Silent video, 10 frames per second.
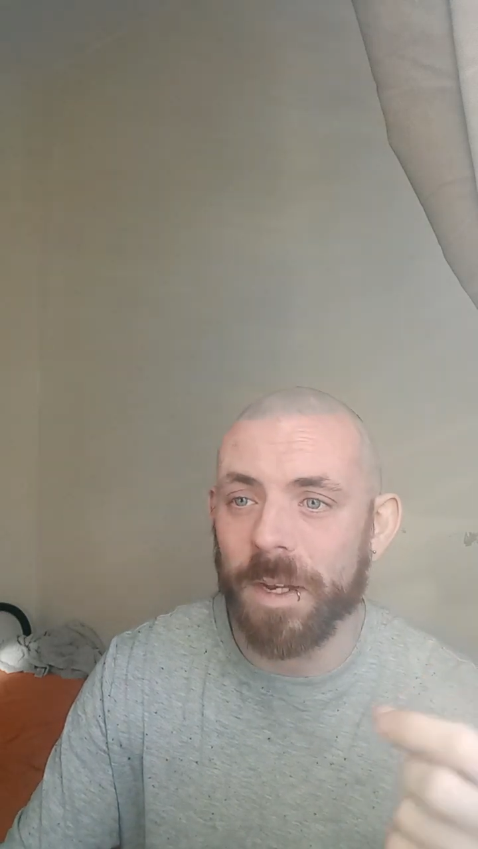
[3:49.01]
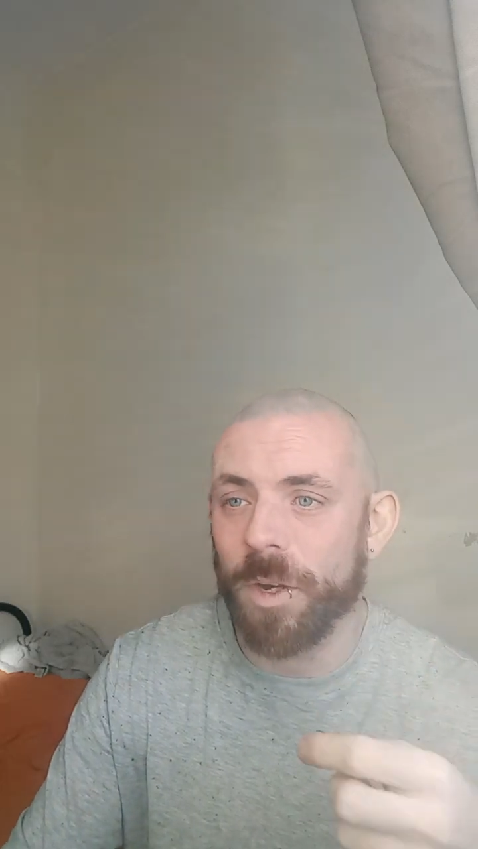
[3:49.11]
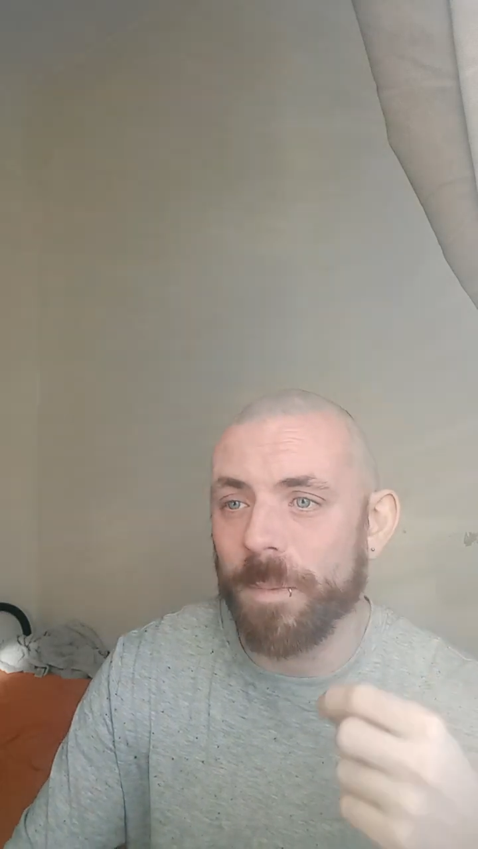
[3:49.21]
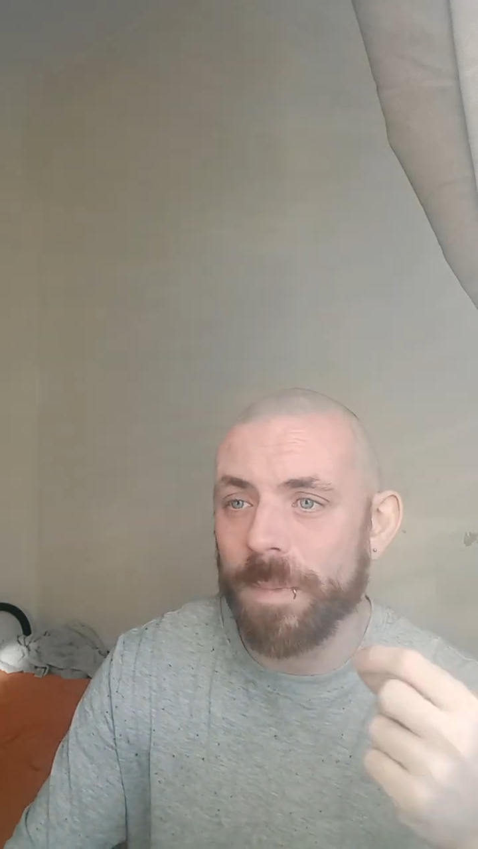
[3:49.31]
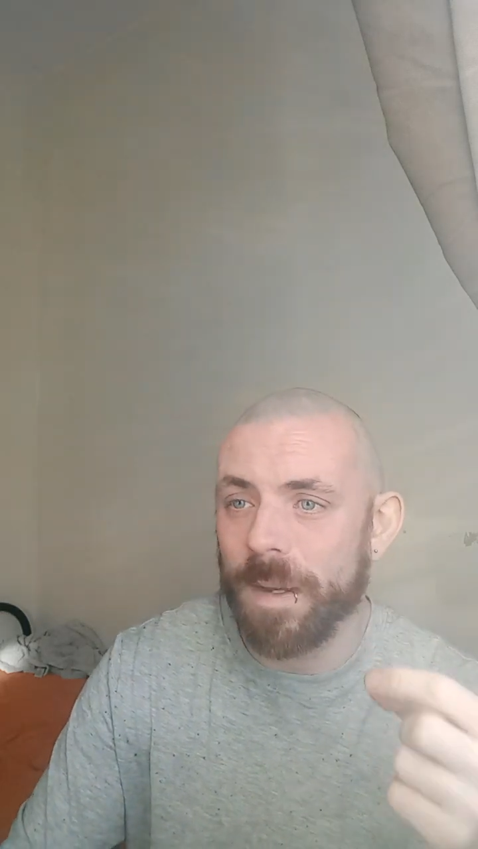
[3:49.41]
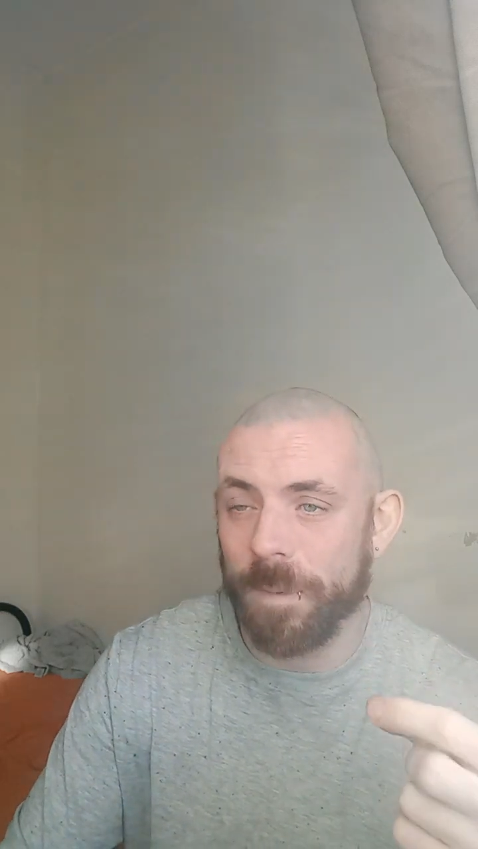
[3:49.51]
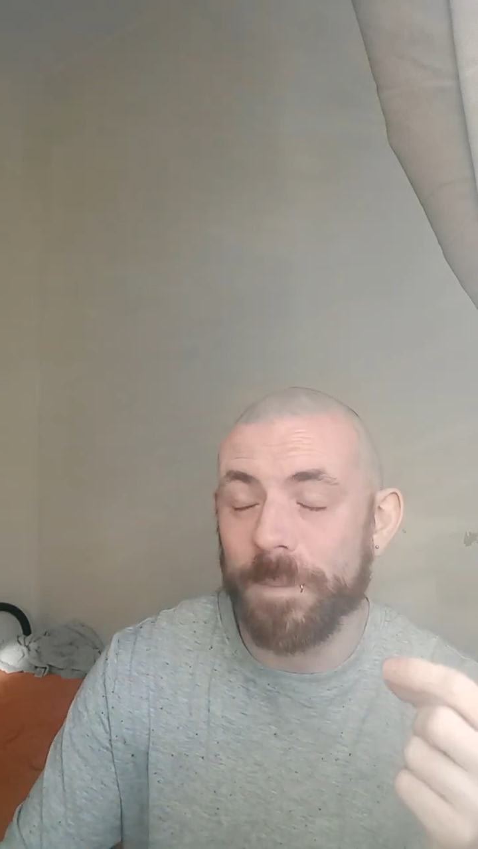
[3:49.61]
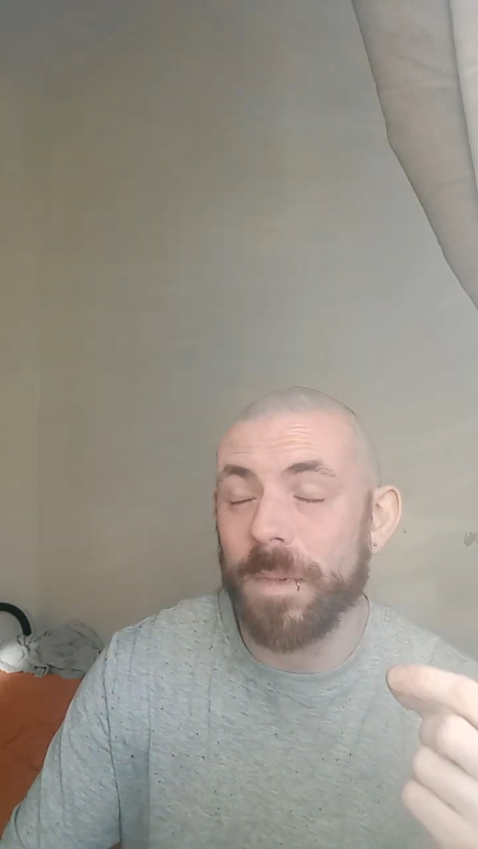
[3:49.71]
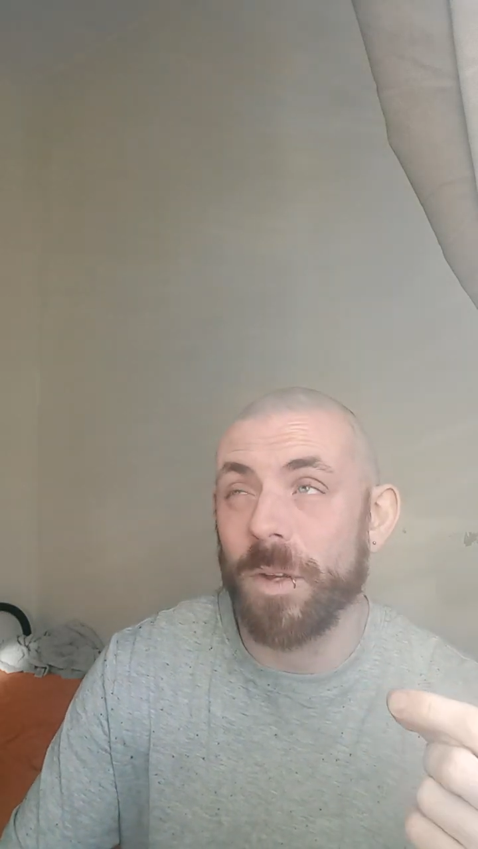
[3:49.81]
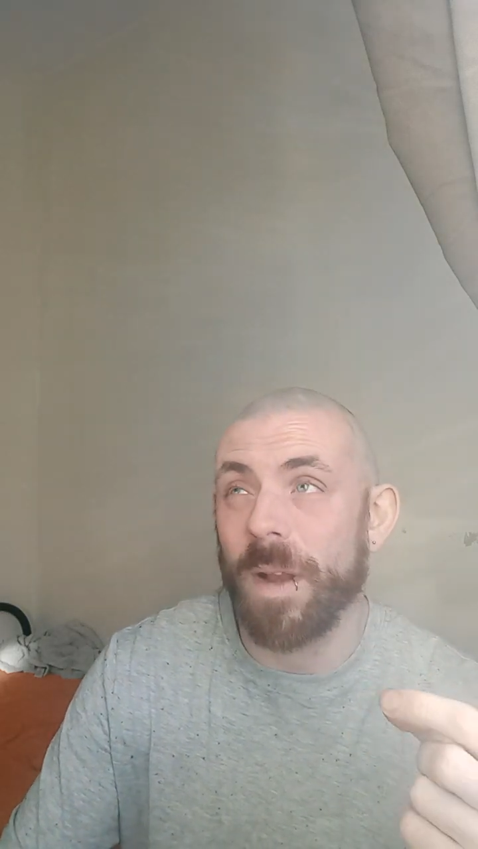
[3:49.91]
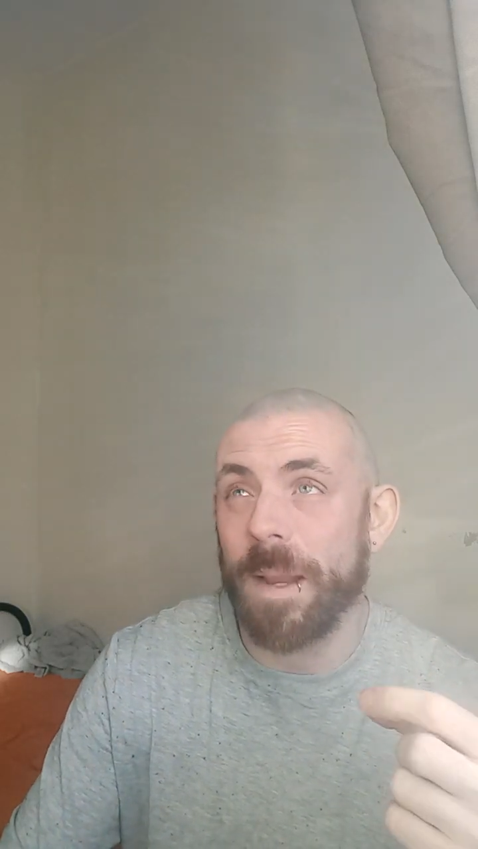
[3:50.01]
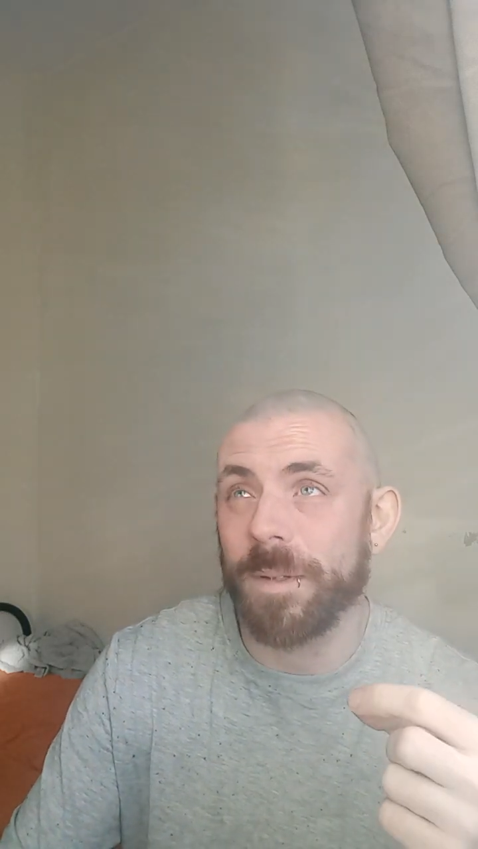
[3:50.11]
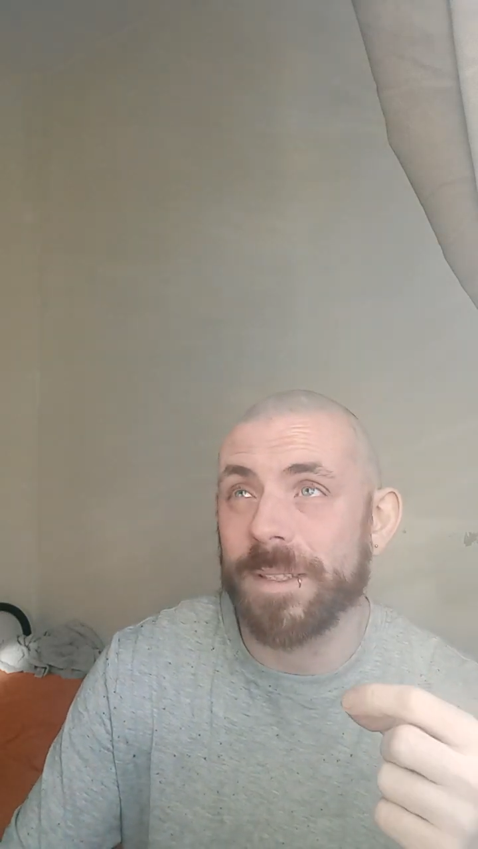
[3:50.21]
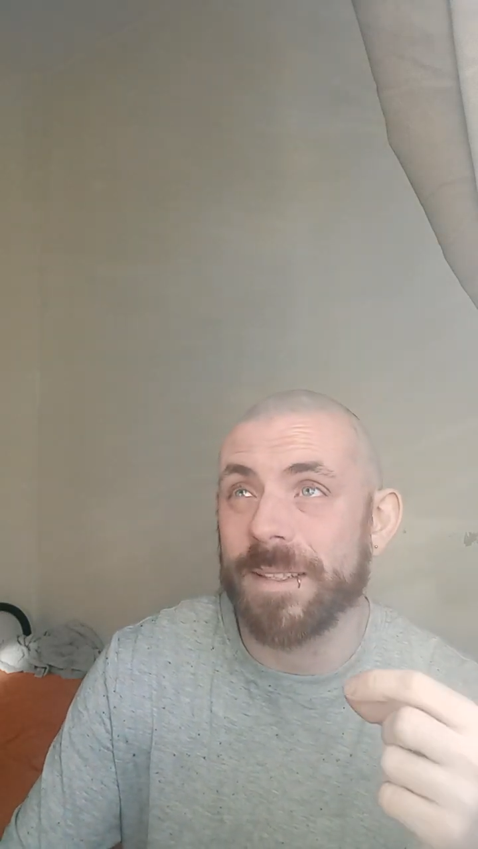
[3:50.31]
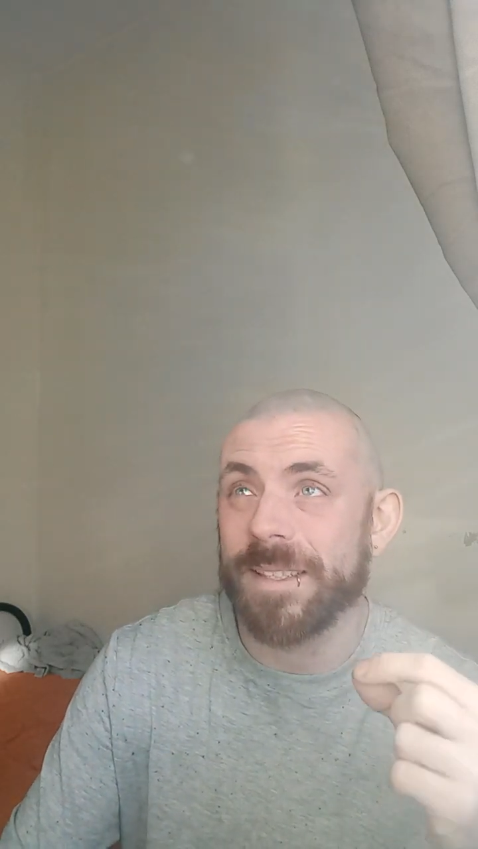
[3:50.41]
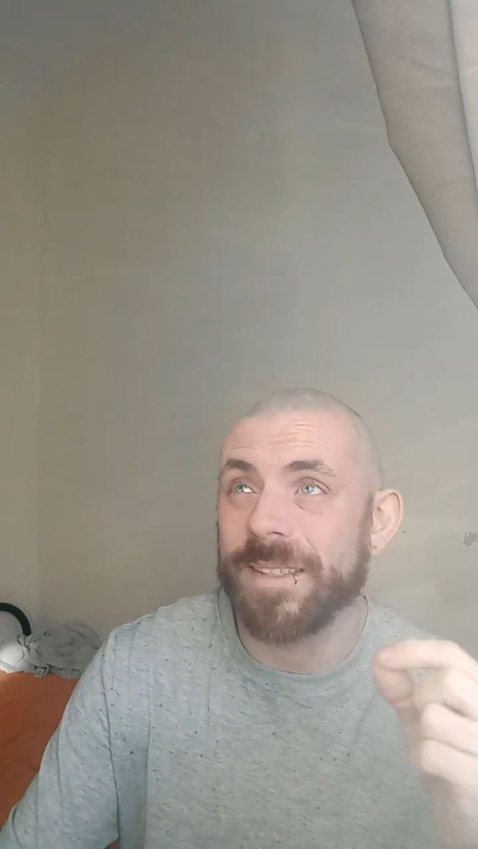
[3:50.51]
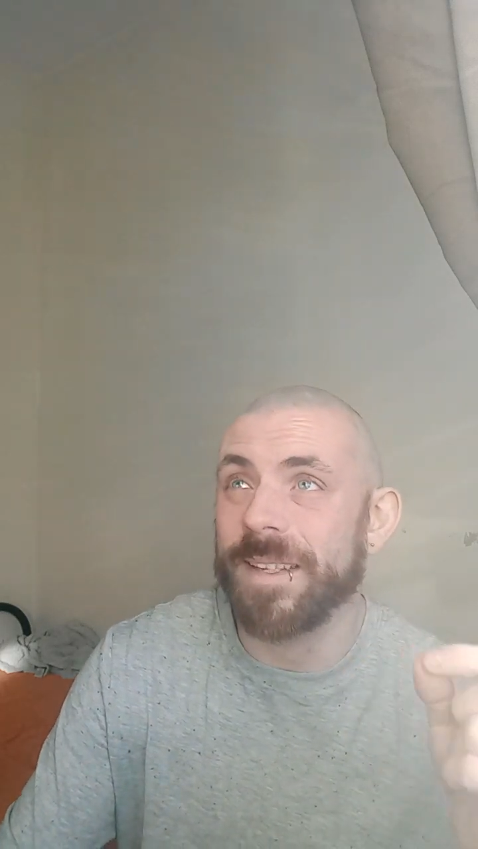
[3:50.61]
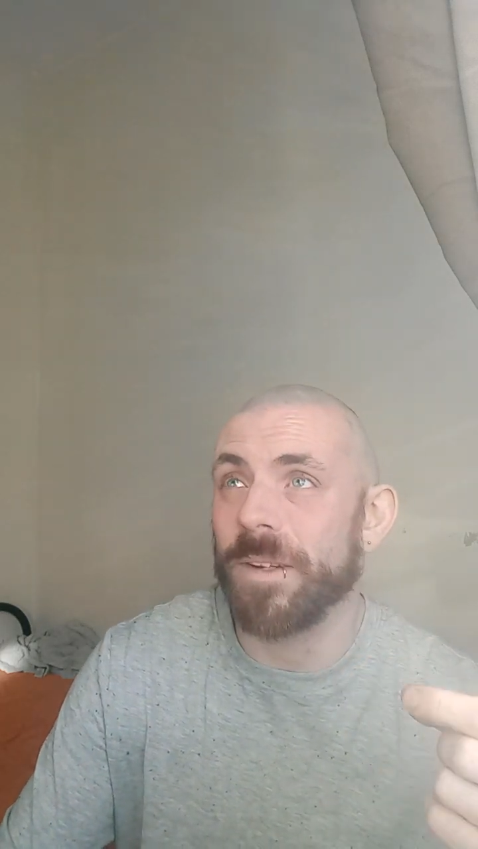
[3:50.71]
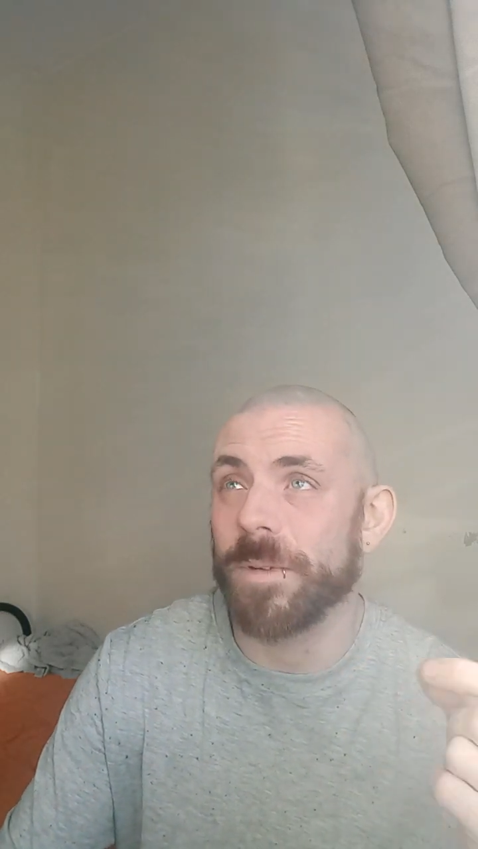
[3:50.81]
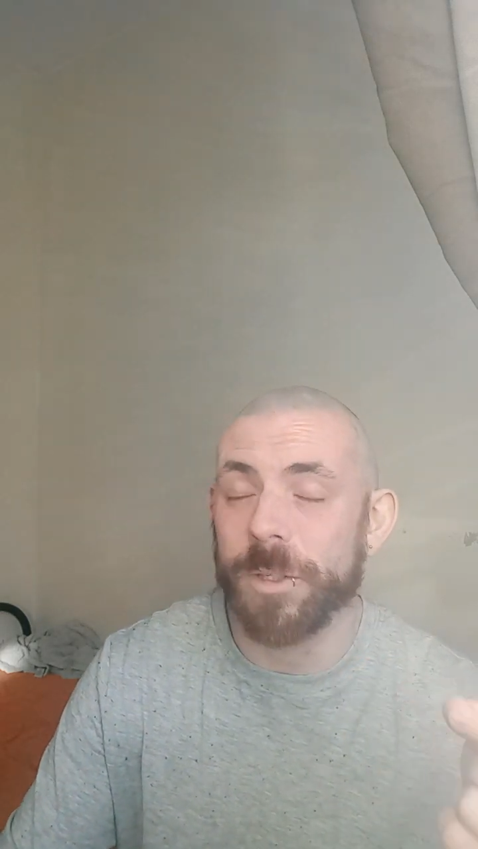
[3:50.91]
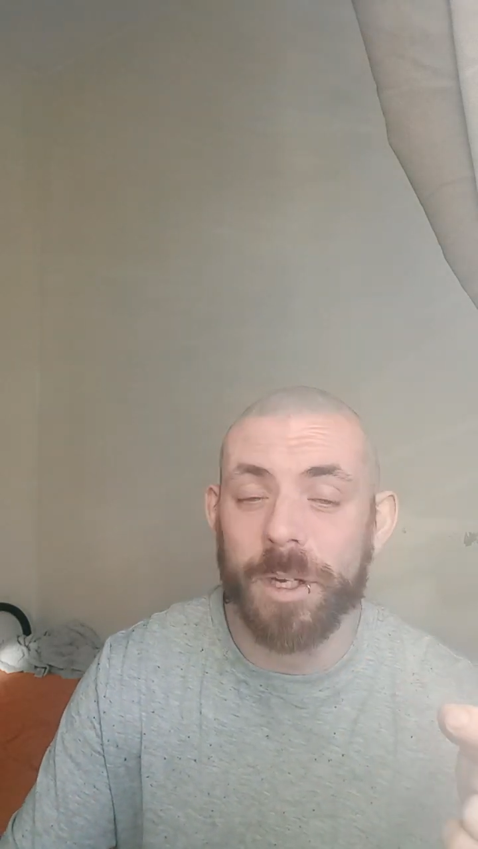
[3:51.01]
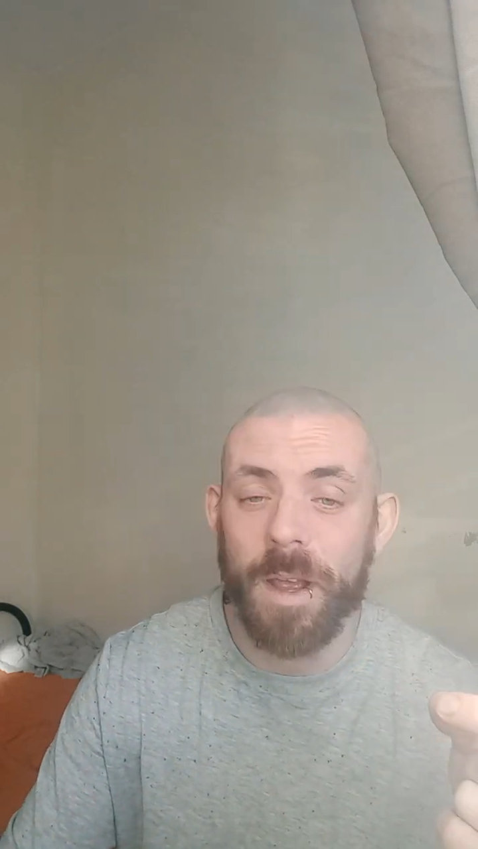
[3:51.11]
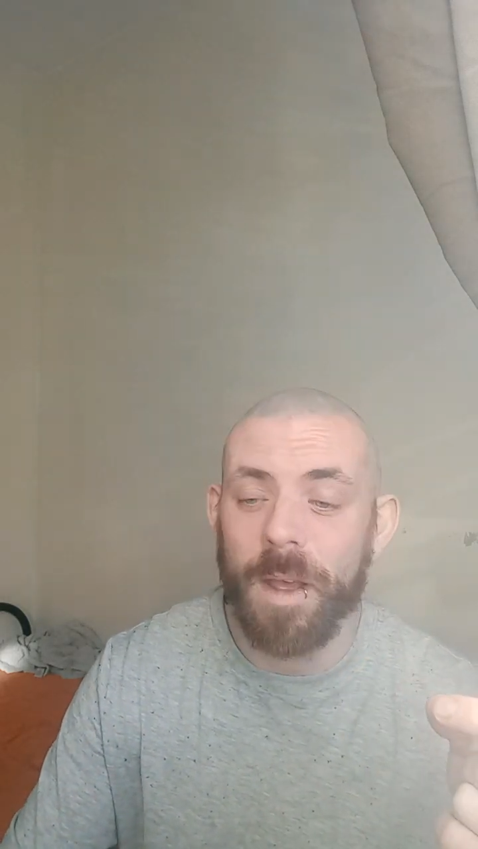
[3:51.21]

and you're able to distinguish